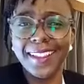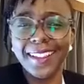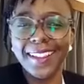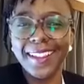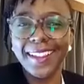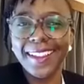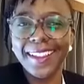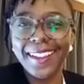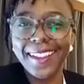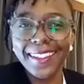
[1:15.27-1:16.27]

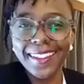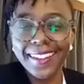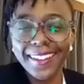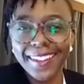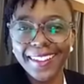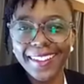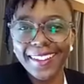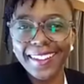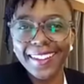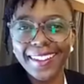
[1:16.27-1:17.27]
[no speech]